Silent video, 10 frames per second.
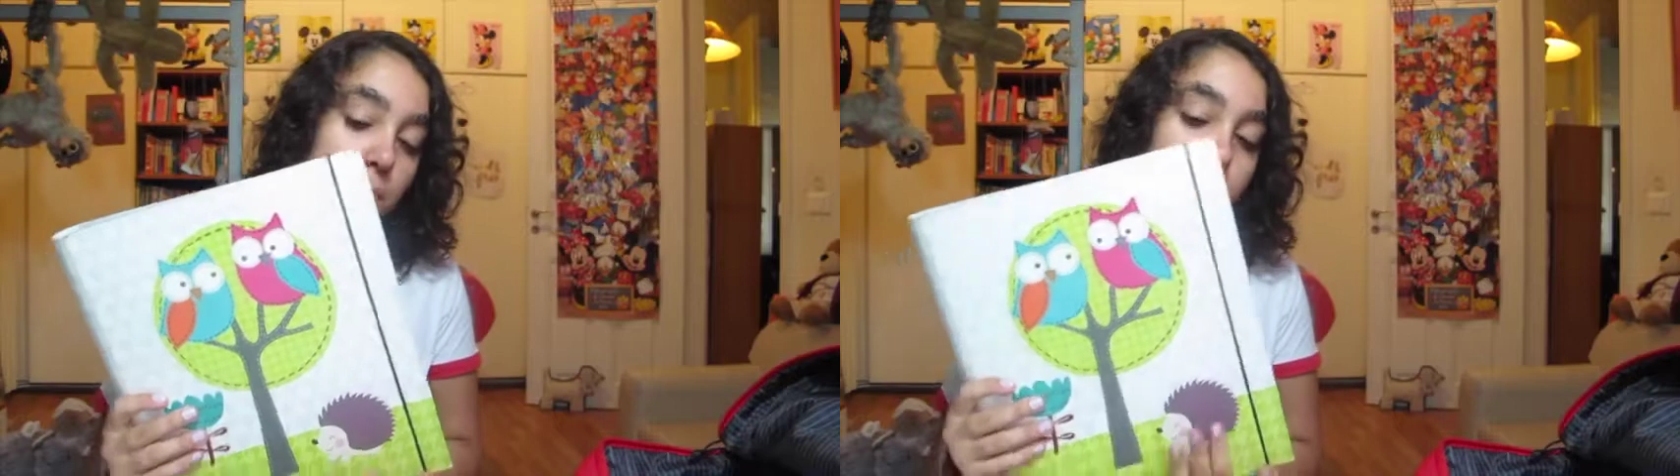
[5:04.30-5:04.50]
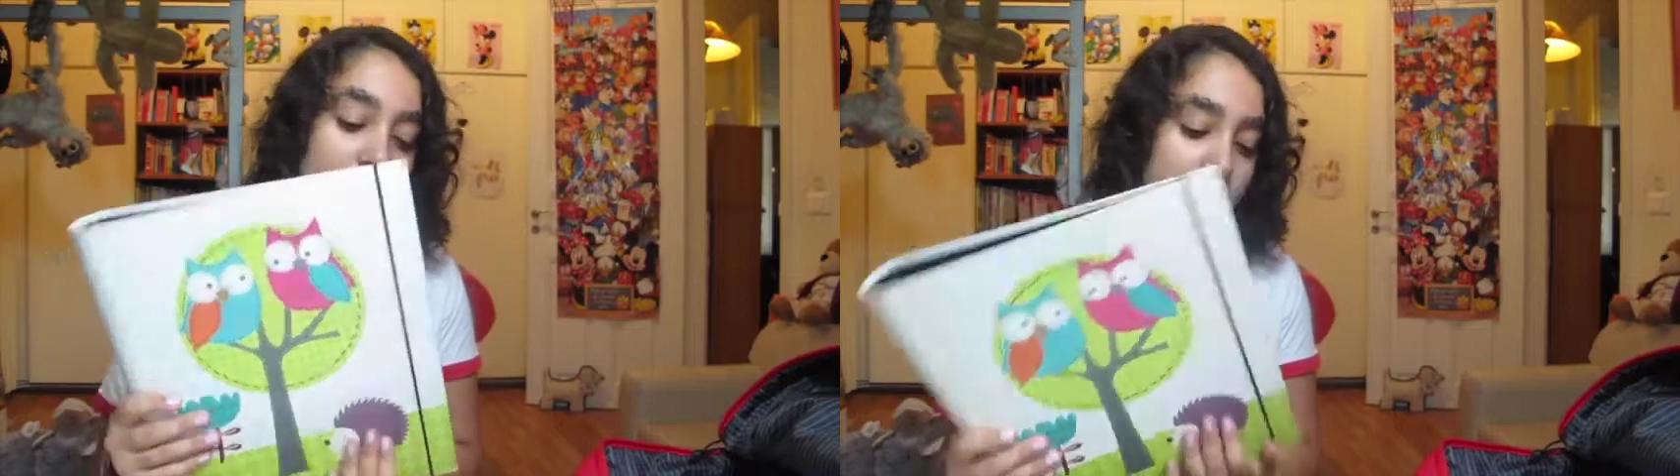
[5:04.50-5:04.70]

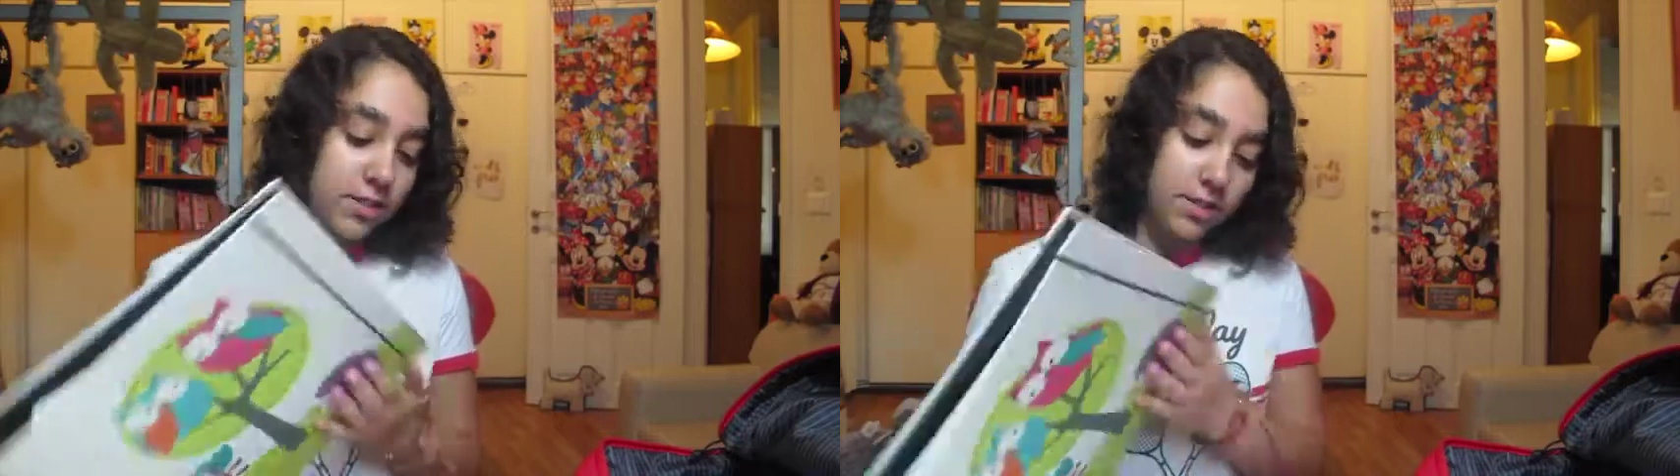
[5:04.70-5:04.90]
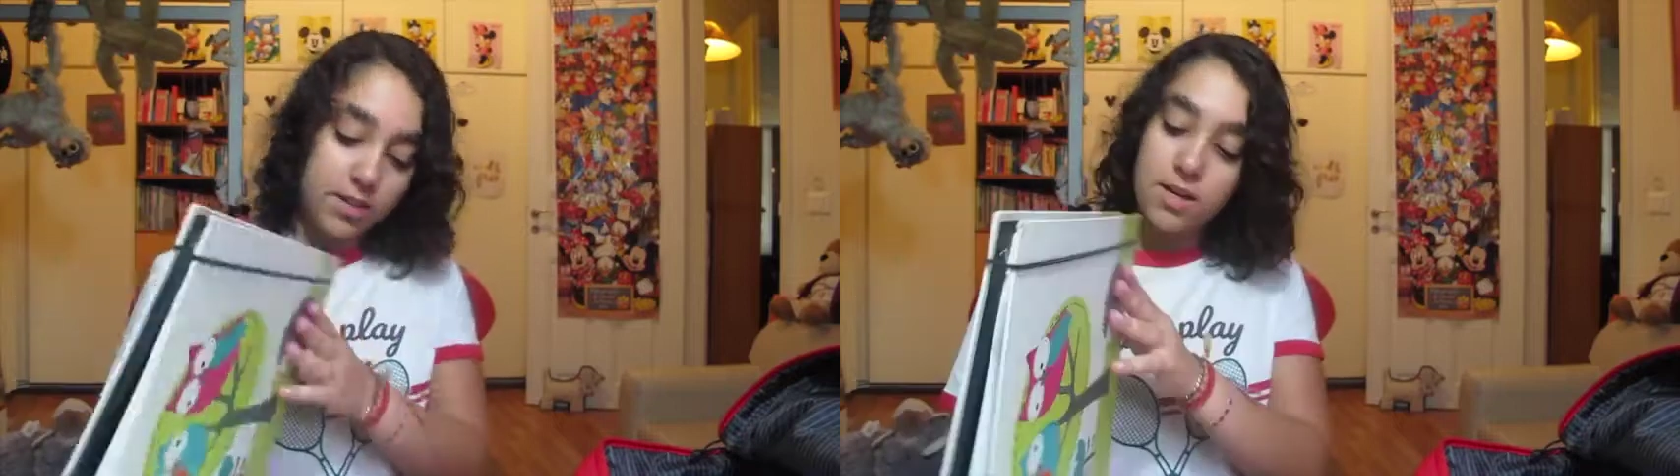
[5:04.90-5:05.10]

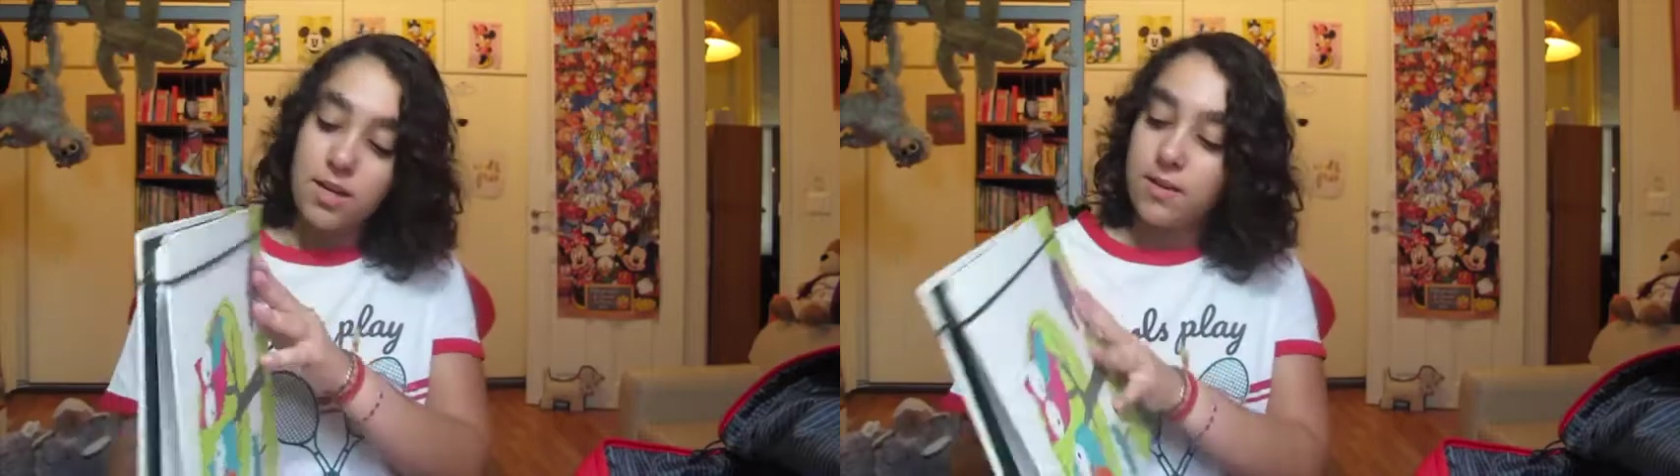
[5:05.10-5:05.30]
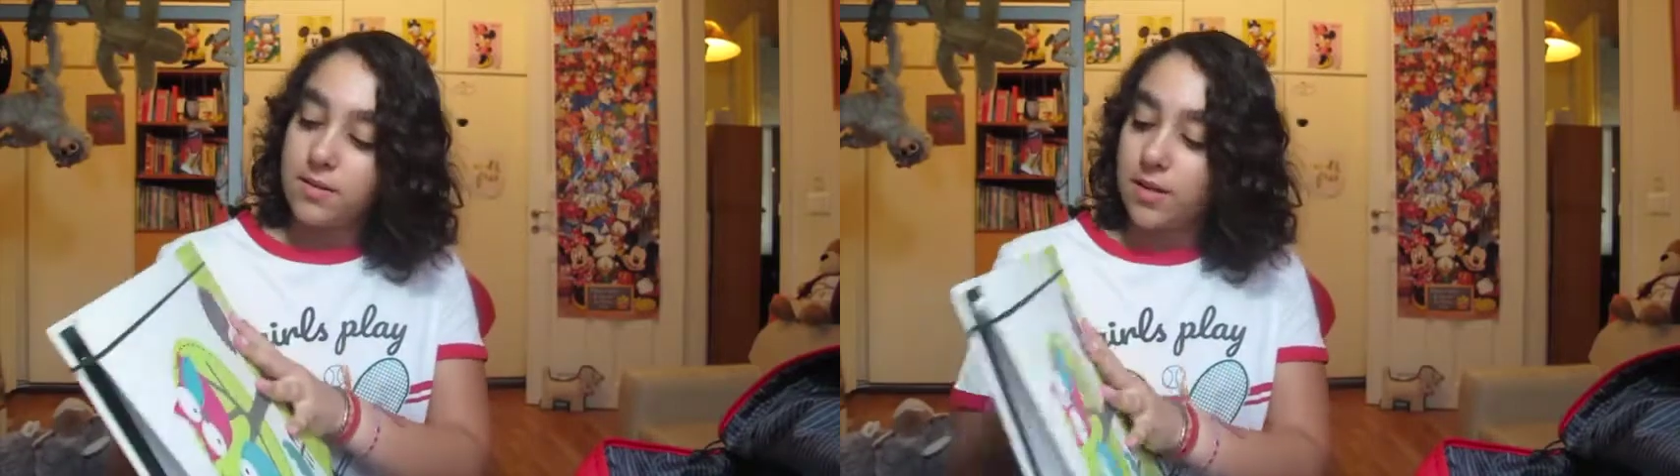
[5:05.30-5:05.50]
binder,
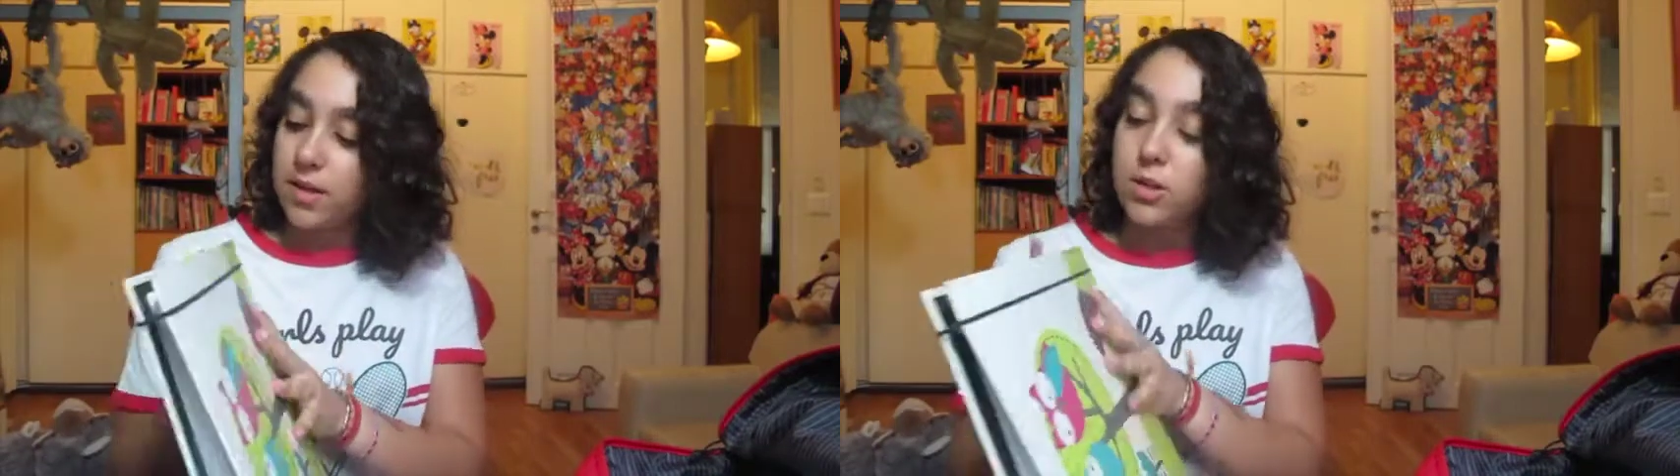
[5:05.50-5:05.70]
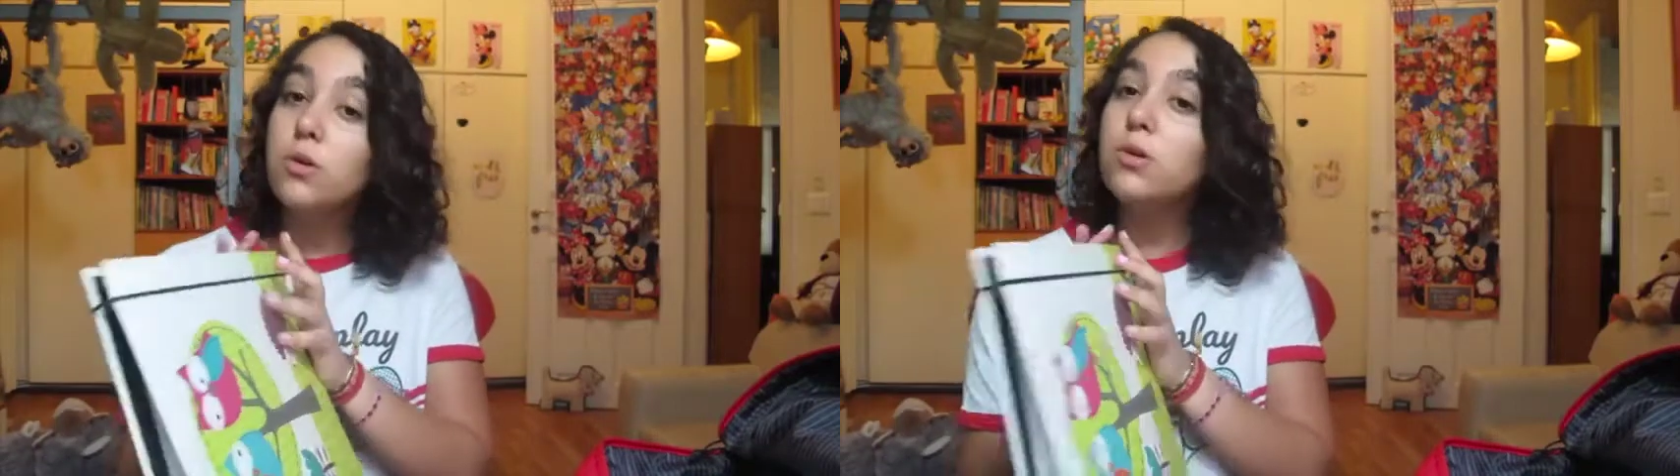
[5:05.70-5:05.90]

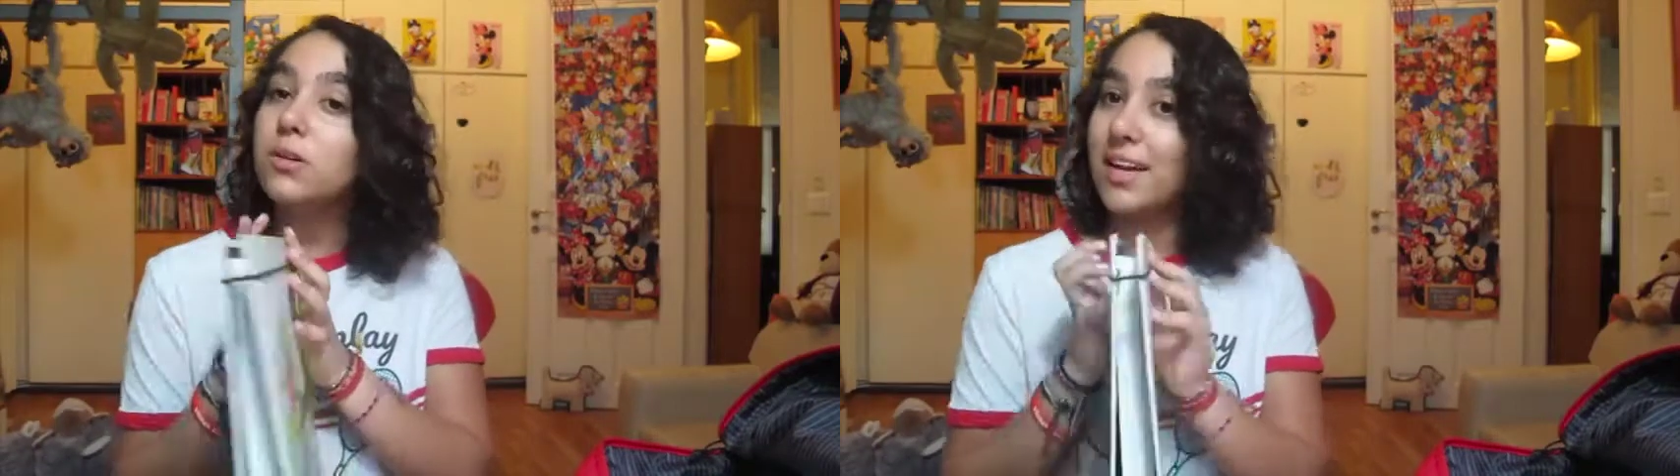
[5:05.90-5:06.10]
you